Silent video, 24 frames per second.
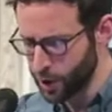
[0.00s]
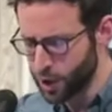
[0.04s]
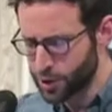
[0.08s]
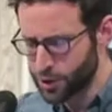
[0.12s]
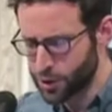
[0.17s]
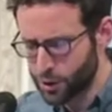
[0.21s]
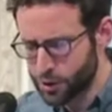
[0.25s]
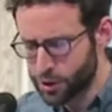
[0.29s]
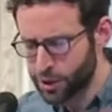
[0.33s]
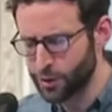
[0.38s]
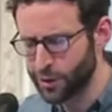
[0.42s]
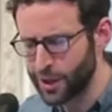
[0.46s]

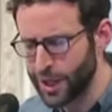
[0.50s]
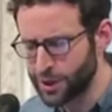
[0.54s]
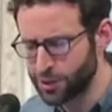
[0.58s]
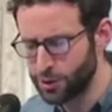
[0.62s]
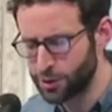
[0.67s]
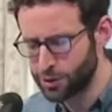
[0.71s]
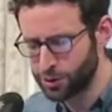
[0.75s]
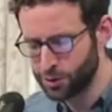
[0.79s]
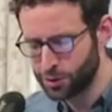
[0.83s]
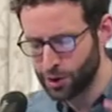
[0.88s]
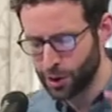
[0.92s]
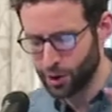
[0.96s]
So as a
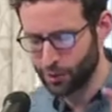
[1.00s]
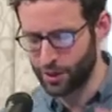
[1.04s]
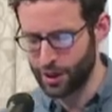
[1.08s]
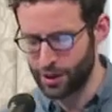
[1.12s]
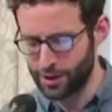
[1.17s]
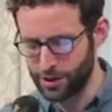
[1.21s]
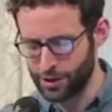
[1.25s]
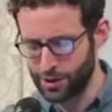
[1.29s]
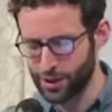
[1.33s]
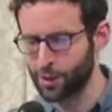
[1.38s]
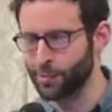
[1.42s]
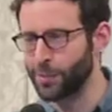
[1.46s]
graduate student, I
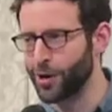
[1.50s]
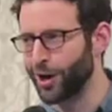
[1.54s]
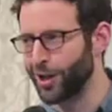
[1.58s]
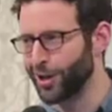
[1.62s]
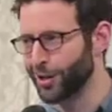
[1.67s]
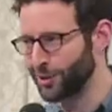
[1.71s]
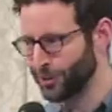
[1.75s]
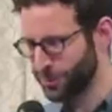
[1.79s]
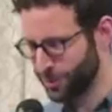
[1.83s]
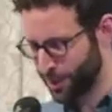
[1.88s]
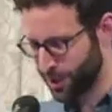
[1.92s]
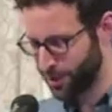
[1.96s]
went to Sao
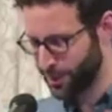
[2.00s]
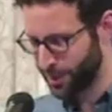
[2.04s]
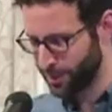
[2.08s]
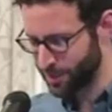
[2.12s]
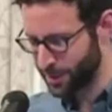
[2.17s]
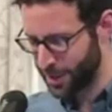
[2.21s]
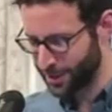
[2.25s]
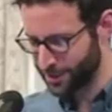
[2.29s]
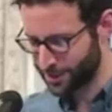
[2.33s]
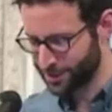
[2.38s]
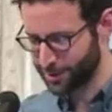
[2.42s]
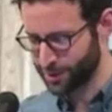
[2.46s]
Paulo, and we're coming
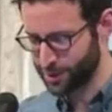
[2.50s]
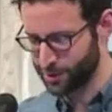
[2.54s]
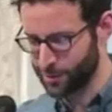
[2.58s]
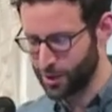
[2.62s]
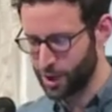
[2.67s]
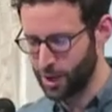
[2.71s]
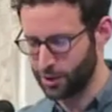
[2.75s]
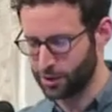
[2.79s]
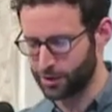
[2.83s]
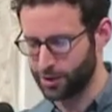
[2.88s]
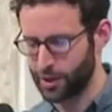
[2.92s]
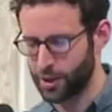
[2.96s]
back to Sao
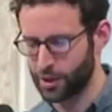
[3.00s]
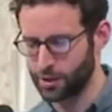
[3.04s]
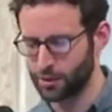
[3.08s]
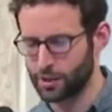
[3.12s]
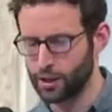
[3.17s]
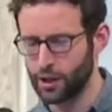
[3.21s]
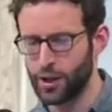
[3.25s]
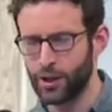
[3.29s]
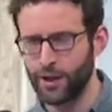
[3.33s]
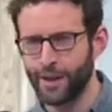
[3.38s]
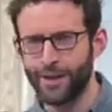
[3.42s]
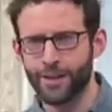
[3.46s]
Paulo now.
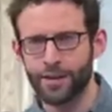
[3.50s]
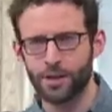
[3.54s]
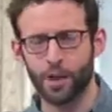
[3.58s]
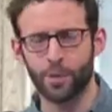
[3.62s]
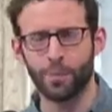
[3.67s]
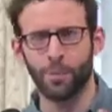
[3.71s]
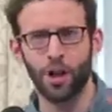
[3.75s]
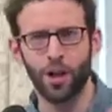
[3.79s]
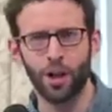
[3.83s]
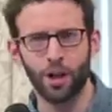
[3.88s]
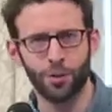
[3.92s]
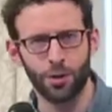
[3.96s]
Sao
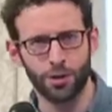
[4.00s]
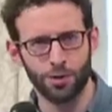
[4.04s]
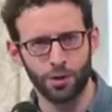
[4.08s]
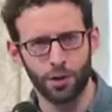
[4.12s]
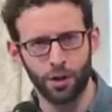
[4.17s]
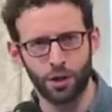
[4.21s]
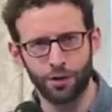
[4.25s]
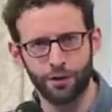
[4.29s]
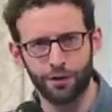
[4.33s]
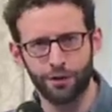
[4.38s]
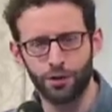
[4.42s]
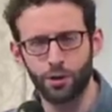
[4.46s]
Paulo was one
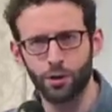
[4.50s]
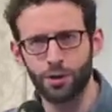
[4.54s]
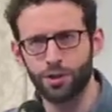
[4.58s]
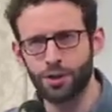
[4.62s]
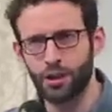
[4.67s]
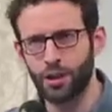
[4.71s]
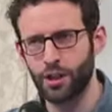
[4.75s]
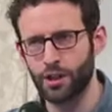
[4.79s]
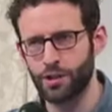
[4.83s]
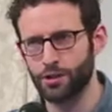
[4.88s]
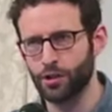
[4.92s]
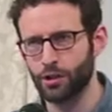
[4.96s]
of the few
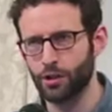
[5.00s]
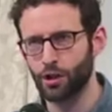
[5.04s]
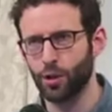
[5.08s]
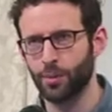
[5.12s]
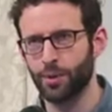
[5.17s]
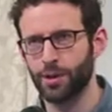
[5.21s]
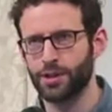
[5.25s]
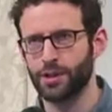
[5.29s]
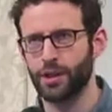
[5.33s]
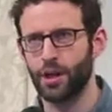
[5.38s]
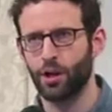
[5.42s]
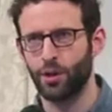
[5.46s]
cities in the
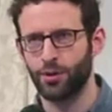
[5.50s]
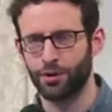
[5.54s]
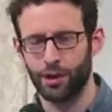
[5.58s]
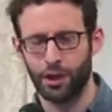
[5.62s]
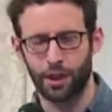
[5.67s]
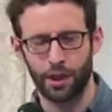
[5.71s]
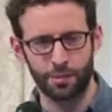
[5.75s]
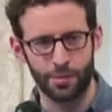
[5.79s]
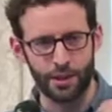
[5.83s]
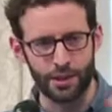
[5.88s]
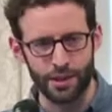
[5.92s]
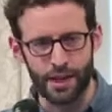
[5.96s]
global south
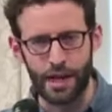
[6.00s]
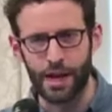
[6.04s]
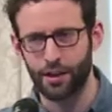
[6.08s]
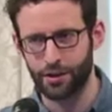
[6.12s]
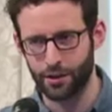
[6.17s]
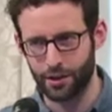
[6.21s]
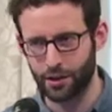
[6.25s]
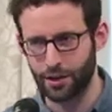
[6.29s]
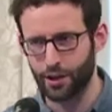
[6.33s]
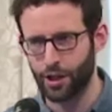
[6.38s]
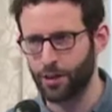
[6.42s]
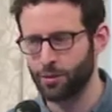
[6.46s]
that had been
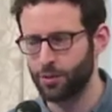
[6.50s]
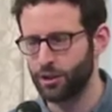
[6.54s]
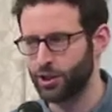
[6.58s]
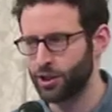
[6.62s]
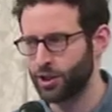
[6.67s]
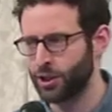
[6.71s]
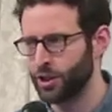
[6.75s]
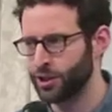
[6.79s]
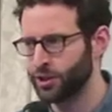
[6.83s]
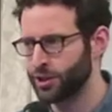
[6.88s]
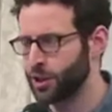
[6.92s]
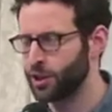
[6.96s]
tackling climate
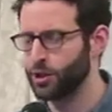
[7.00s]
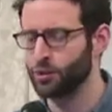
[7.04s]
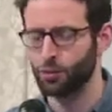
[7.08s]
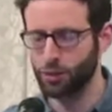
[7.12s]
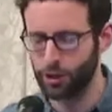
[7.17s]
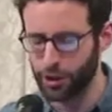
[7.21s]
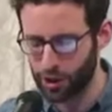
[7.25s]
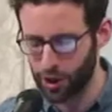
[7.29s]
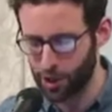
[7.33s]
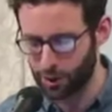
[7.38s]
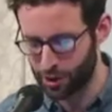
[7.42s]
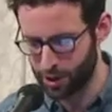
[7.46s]
change. I didn't
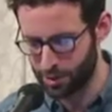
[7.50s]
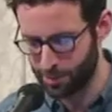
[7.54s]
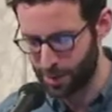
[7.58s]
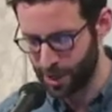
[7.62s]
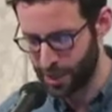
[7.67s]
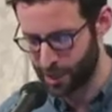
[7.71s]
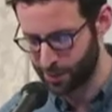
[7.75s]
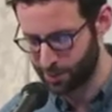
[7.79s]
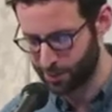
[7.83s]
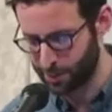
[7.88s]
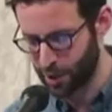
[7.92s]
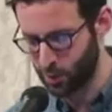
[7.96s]
really know what it
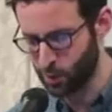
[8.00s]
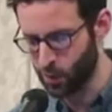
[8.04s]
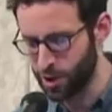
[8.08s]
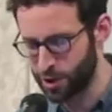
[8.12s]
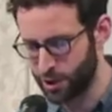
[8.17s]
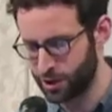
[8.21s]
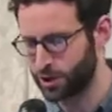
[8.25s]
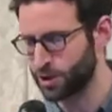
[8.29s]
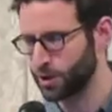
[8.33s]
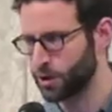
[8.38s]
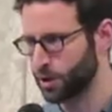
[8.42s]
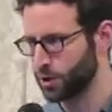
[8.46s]
meant, but I
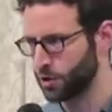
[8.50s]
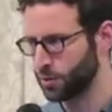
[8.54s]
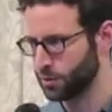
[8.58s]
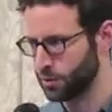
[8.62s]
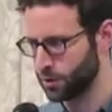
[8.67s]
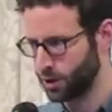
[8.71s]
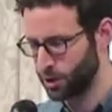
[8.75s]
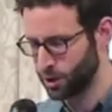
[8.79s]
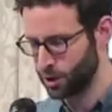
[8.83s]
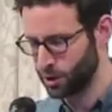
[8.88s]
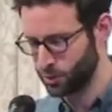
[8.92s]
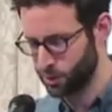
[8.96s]
wanted to know
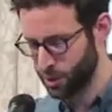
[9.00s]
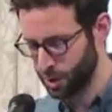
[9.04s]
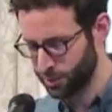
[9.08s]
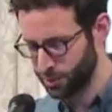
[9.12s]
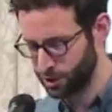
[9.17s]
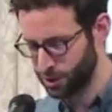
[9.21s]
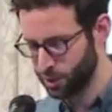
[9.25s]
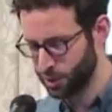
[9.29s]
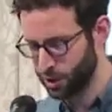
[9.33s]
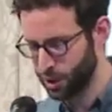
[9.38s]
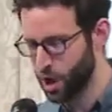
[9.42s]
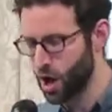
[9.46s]
what
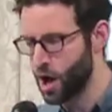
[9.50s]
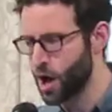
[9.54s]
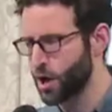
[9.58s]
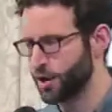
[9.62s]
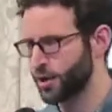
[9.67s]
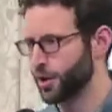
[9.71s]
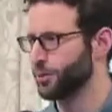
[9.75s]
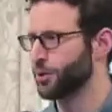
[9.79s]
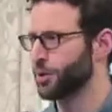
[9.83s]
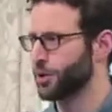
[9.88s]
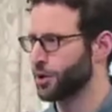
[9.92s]
was going on. I